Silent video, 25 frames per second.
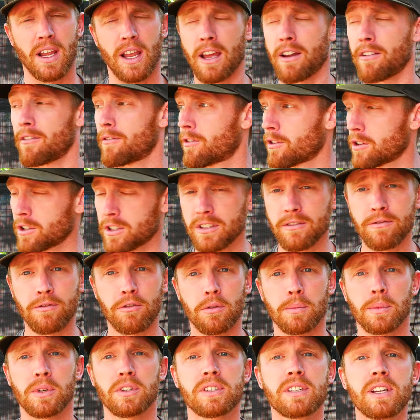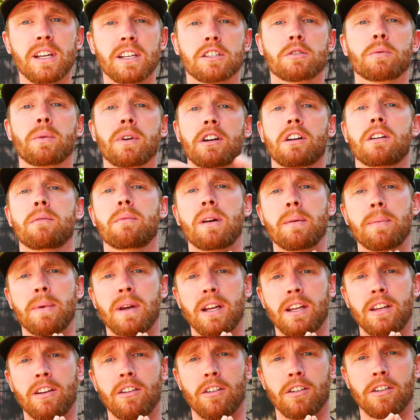And first and foremost, yes, we are in my
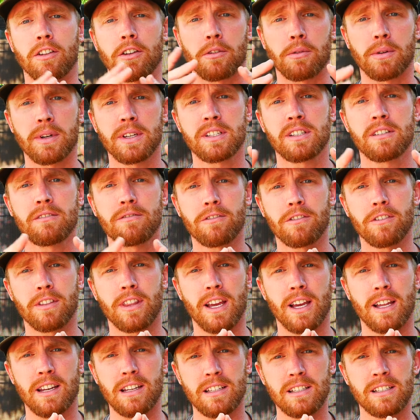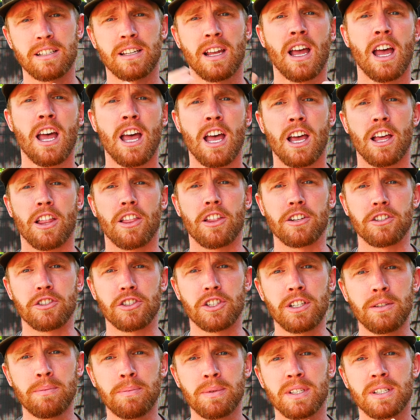backyard. The reason for that is the
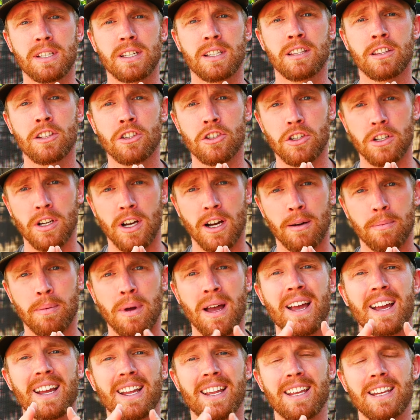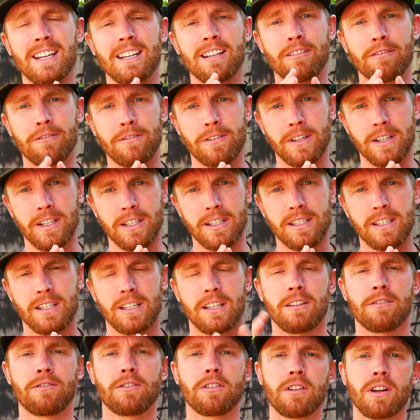Jeep is in the shop getting fixed.
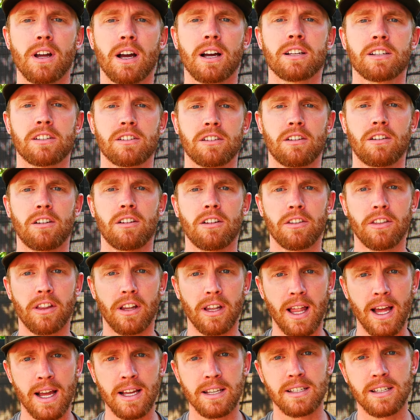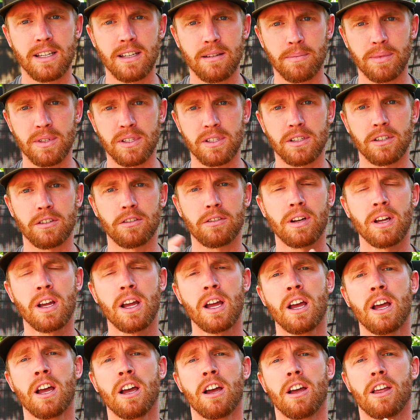If you guys saw the last episode
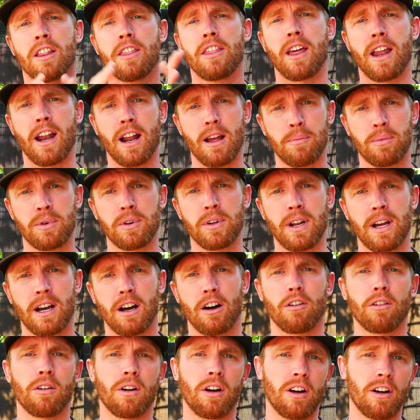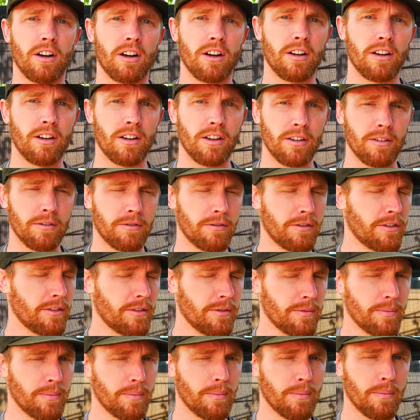that I put out of
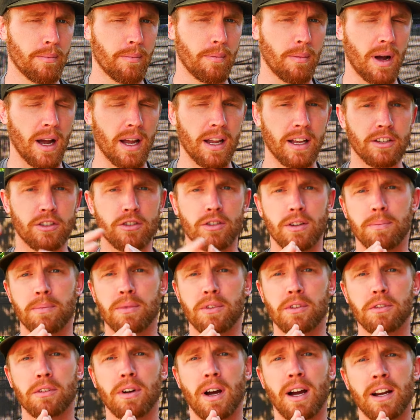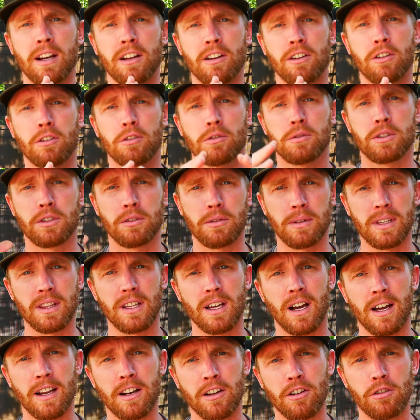my trip through Idaho, doing
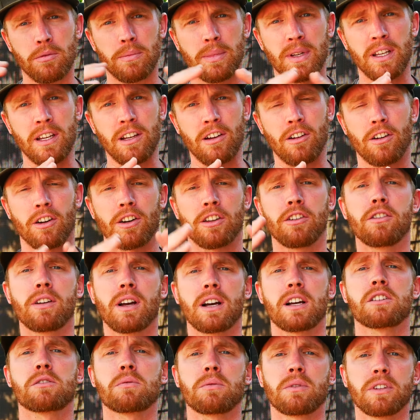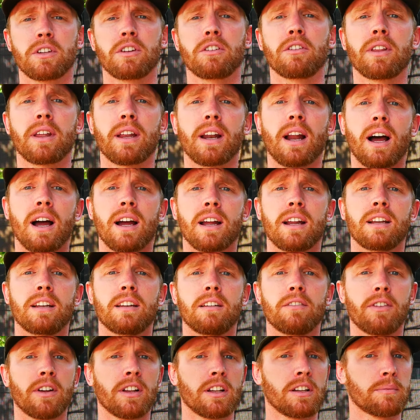the Idaho BDR, you guys will know that I
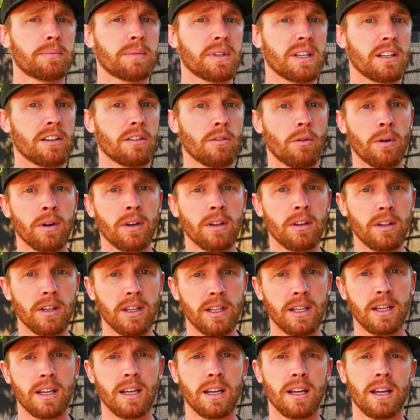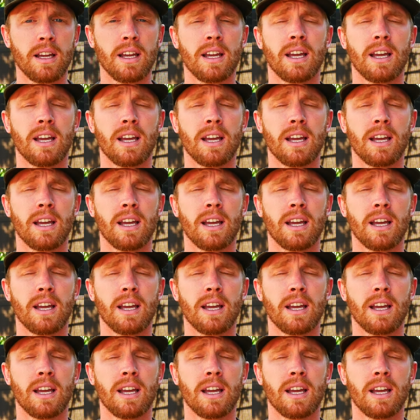developed an oil leak